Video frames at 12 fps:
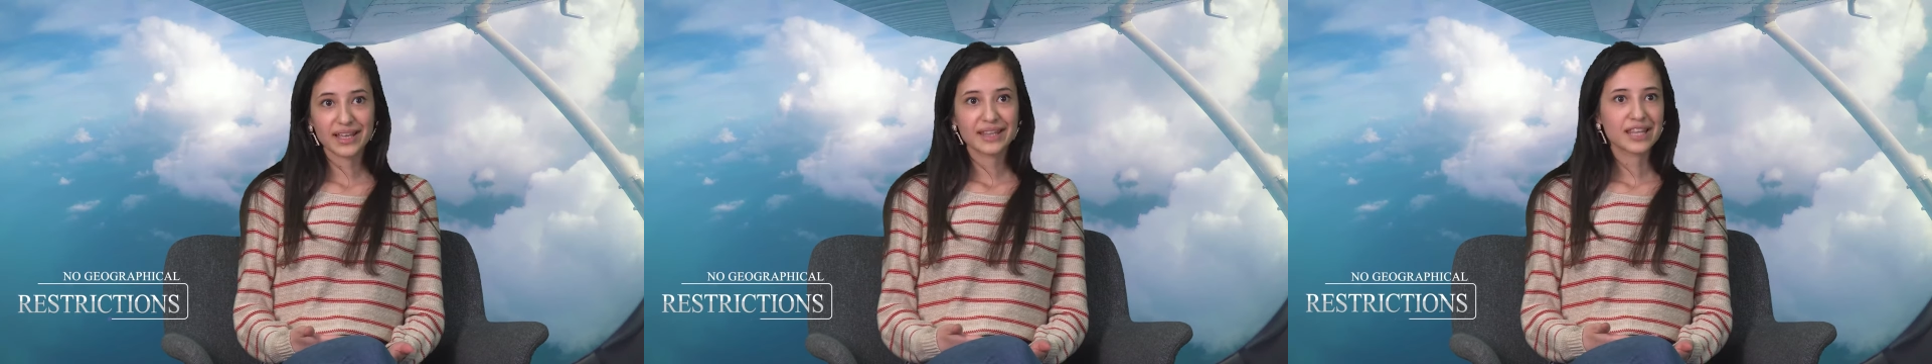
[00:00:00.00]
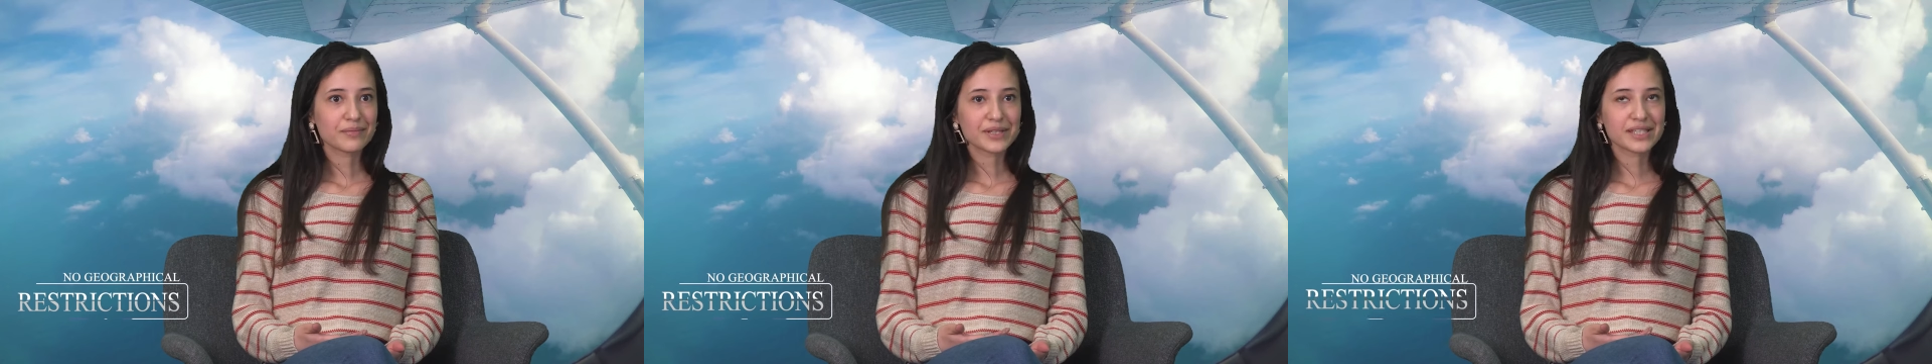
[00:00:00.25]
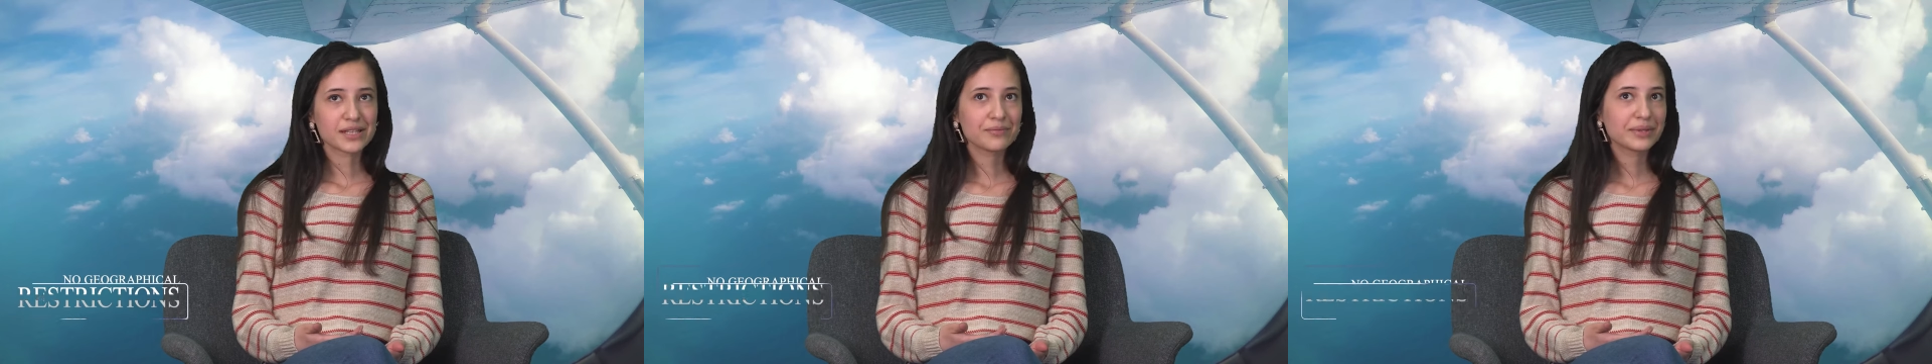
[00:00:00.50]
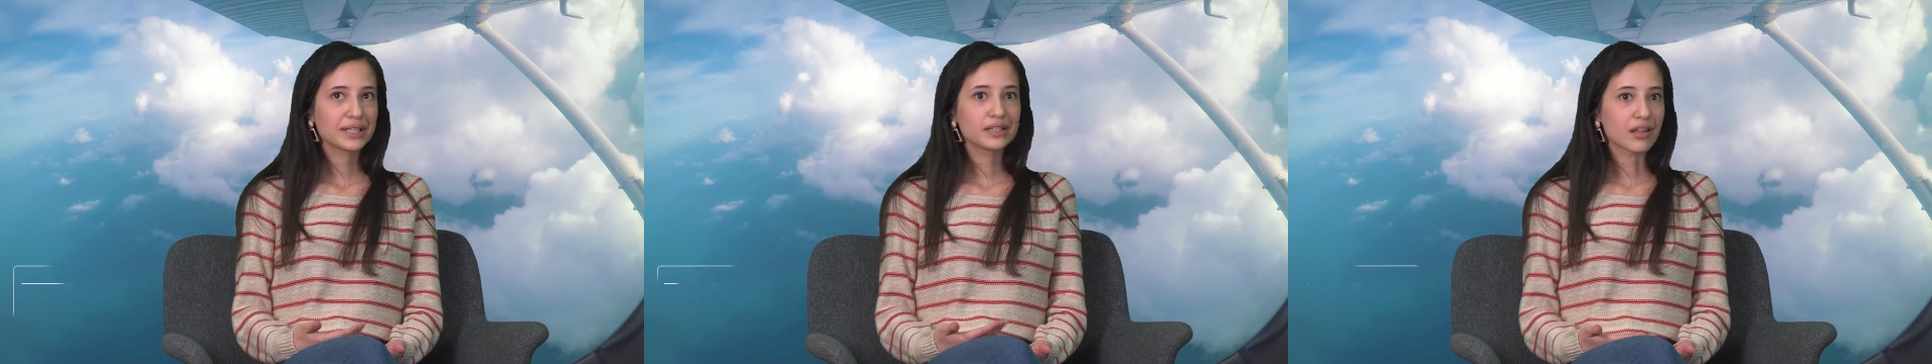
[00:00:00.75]
they may
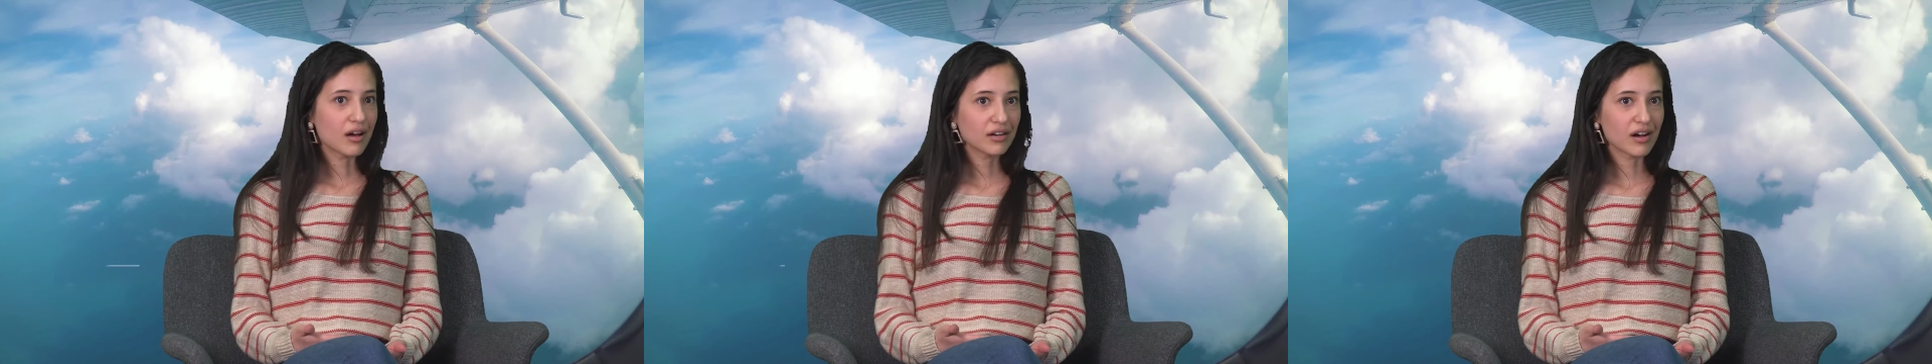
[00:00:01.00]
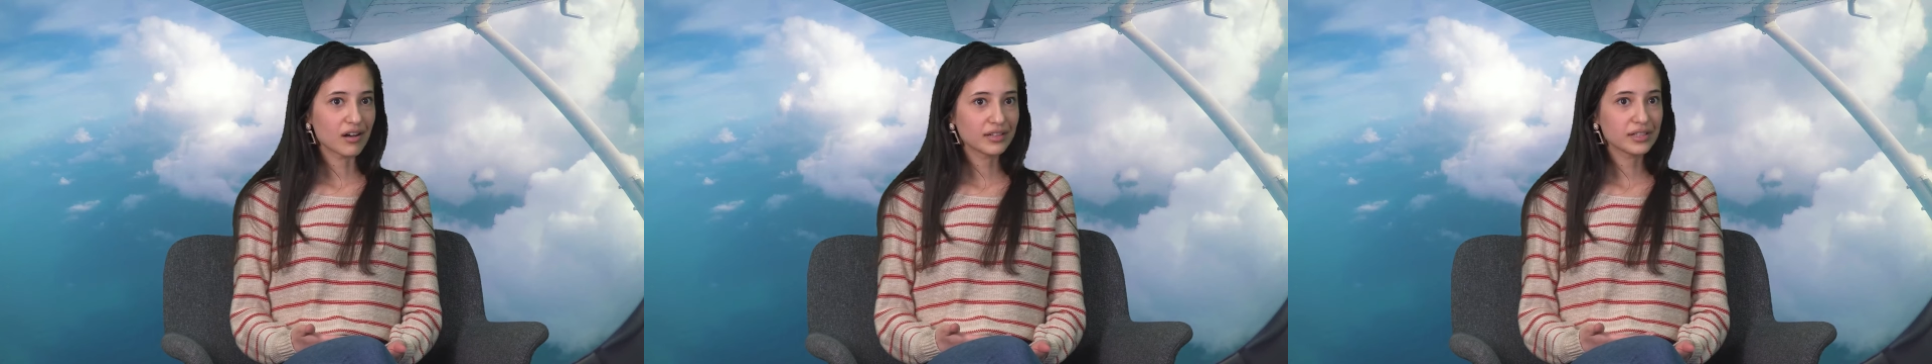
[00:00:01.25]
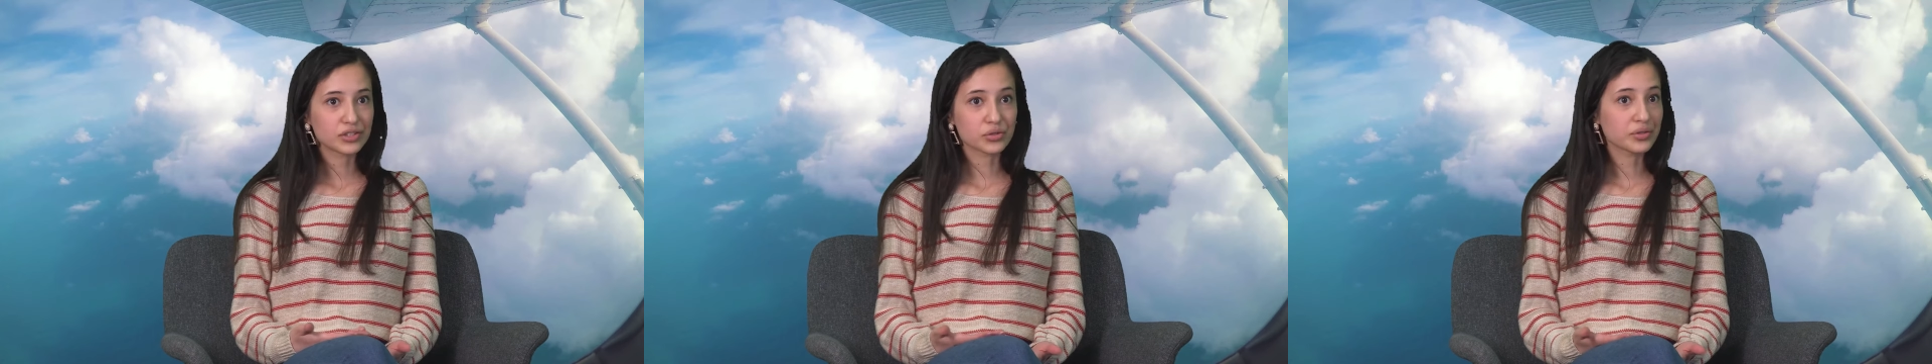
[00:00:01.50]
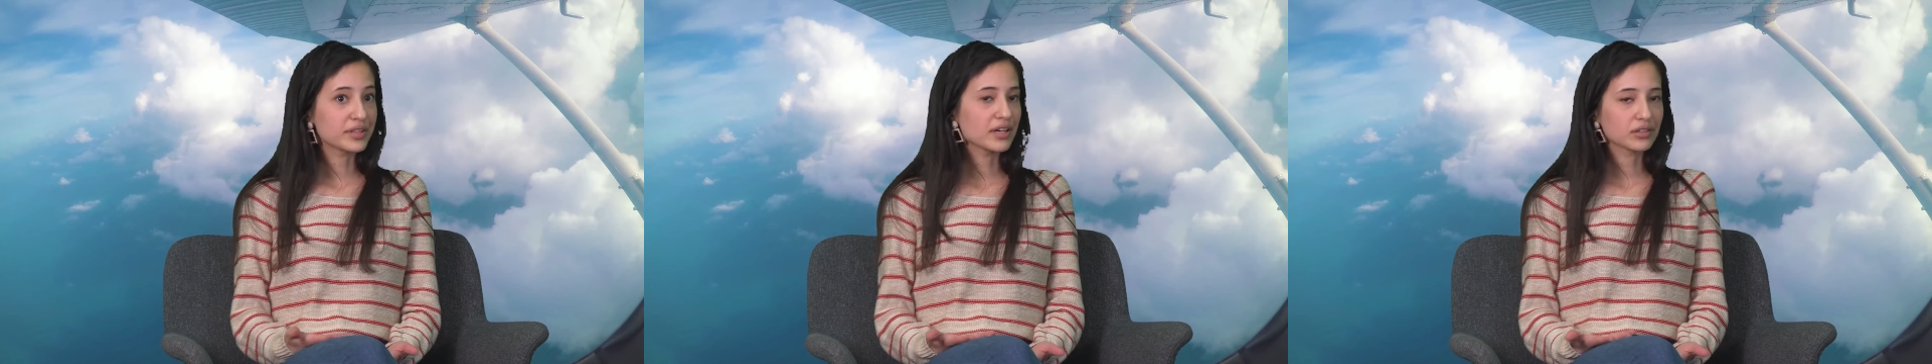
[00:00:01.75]
simply log on and
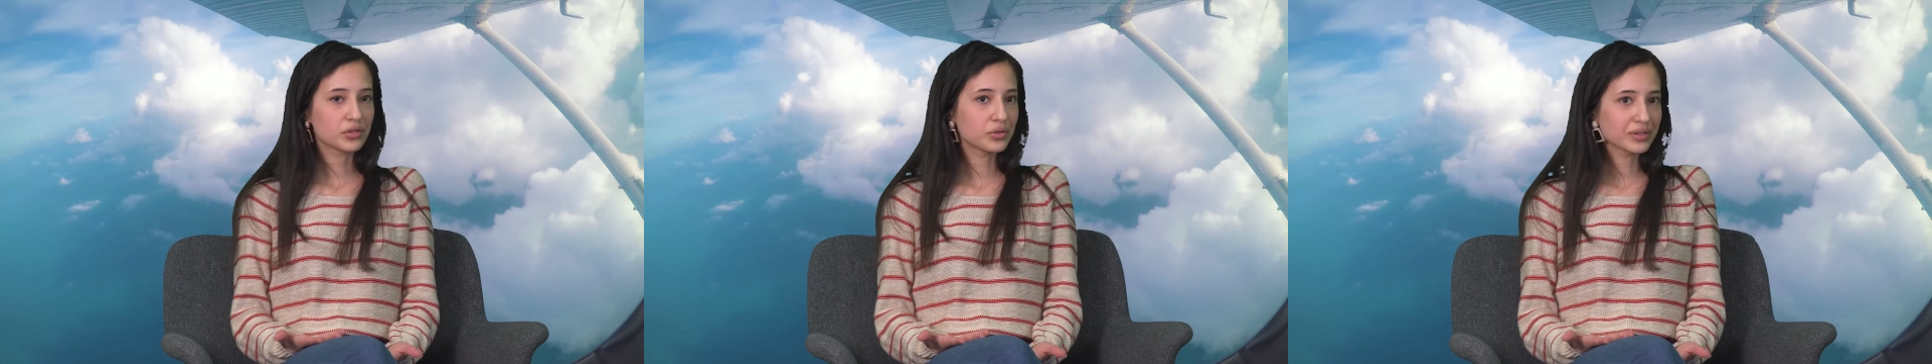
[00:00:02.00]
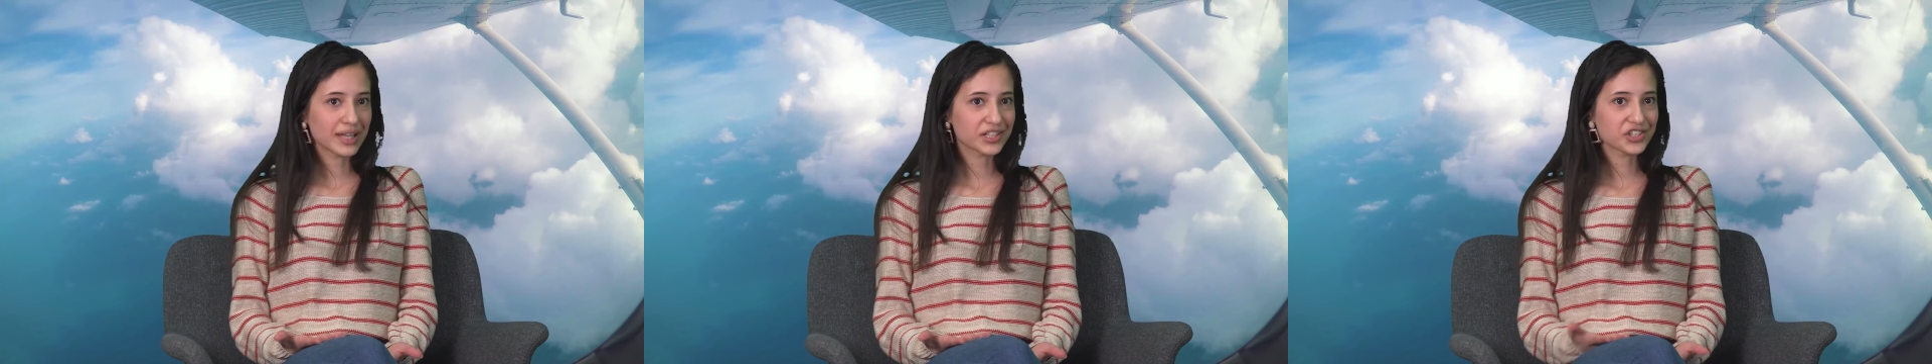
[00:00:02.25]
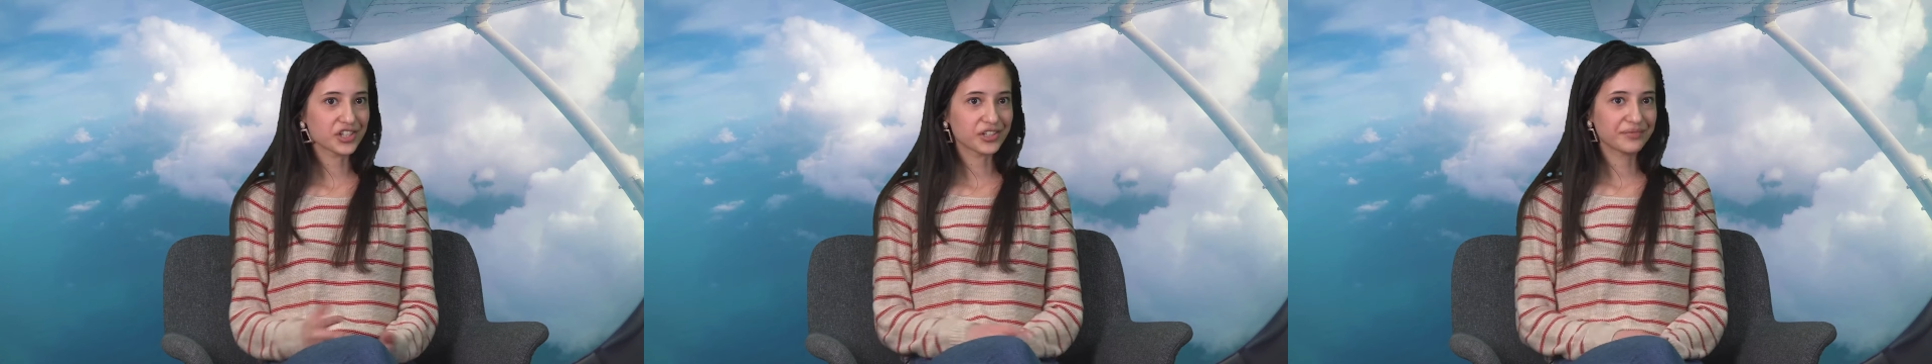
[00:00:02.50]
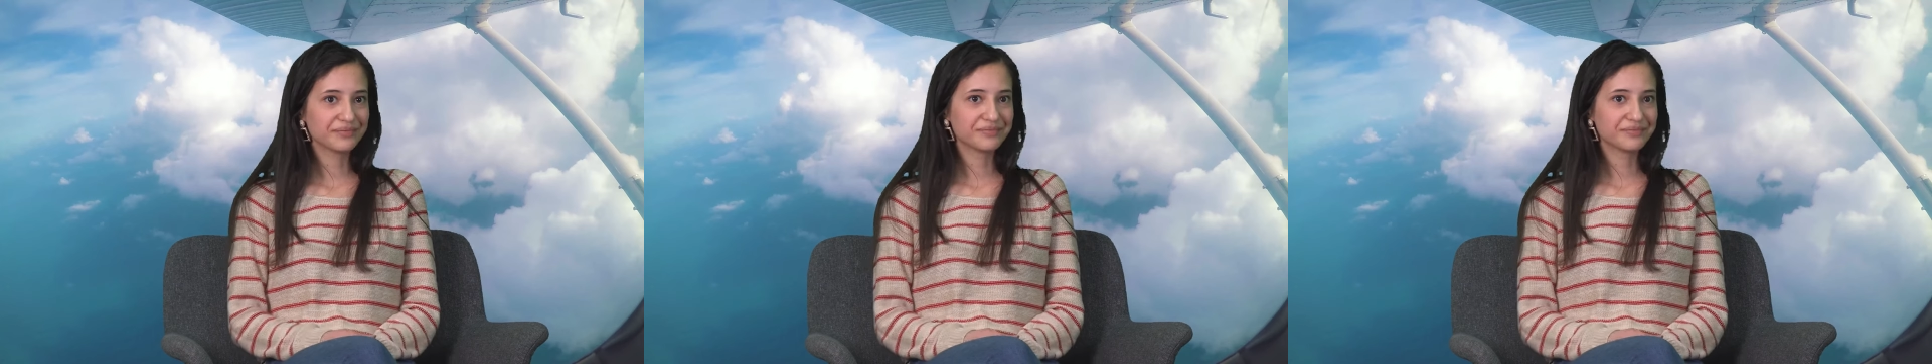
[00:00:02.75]
join the ongoing lecture.